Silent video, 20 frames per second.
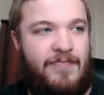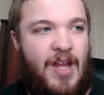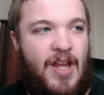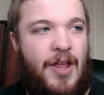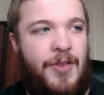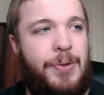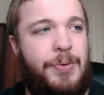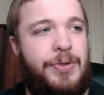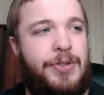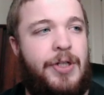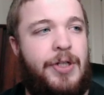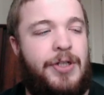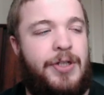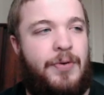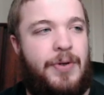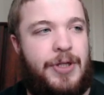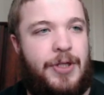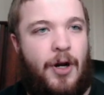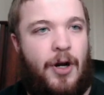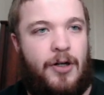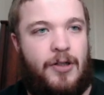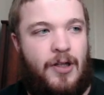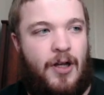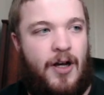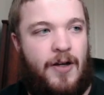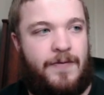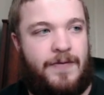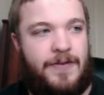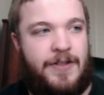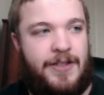think we're going to go with
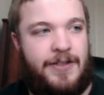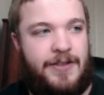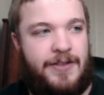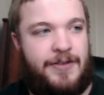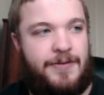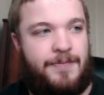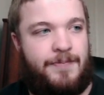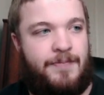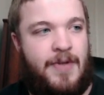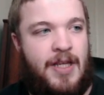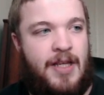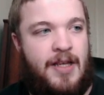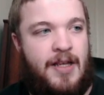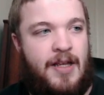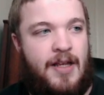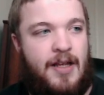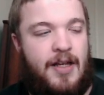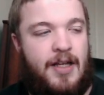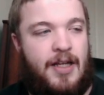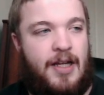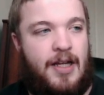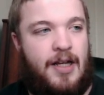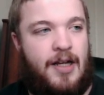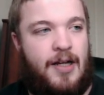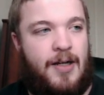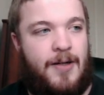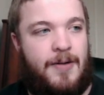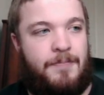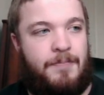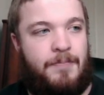Karloftis.
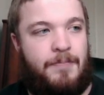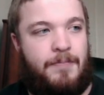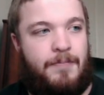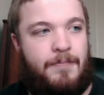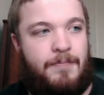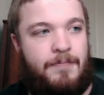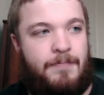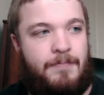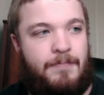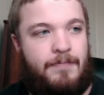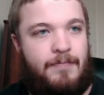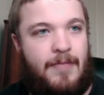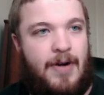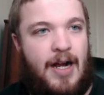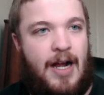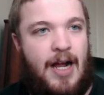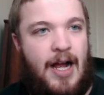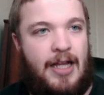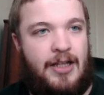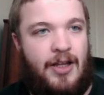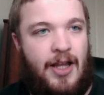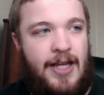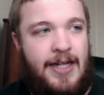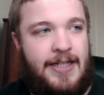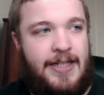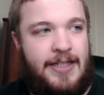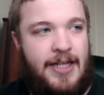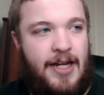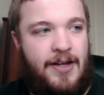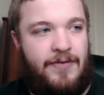I
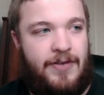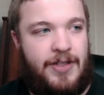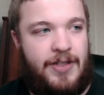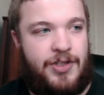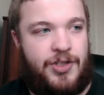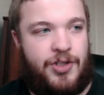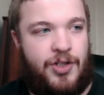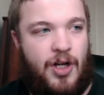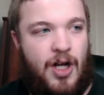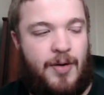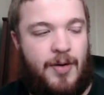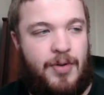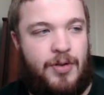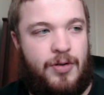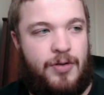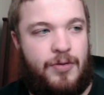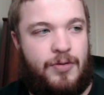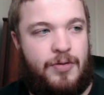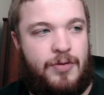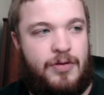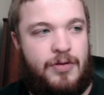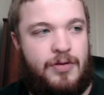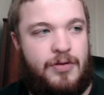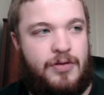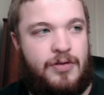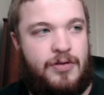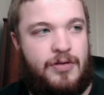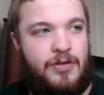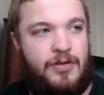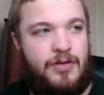like David Ajabo.
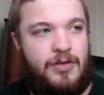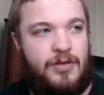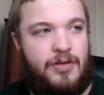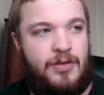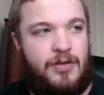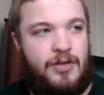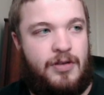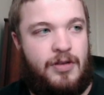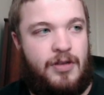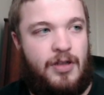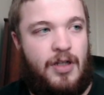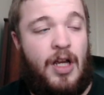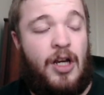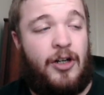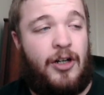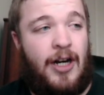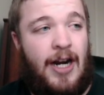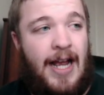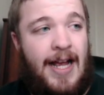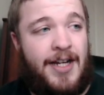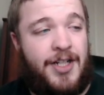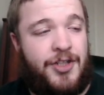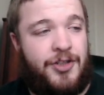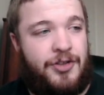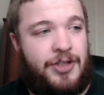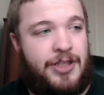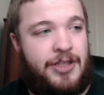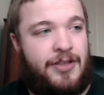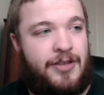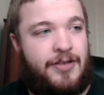Or
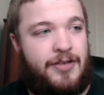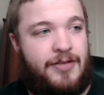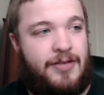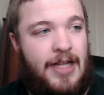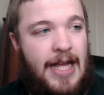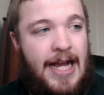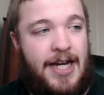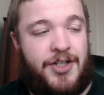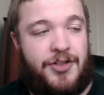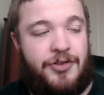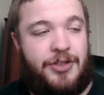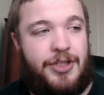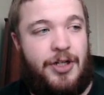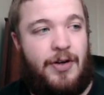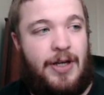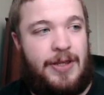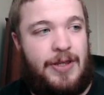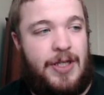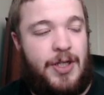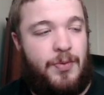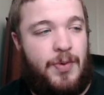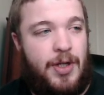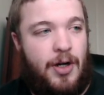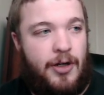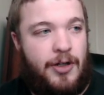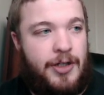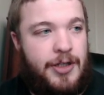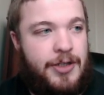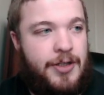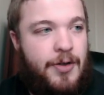actually, no, I think we
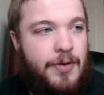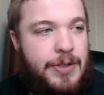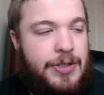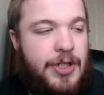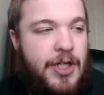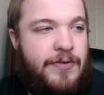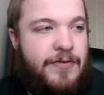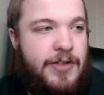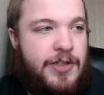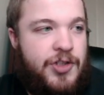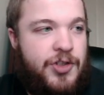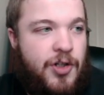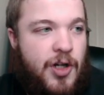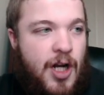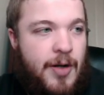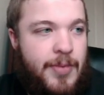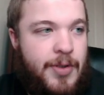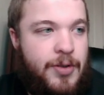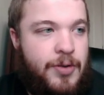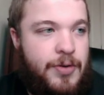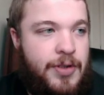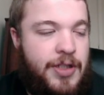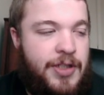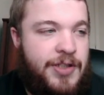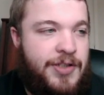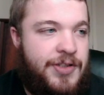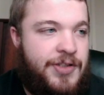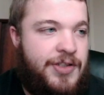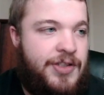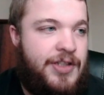are going to go with David Ajabo
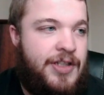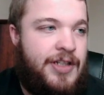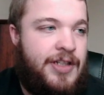because,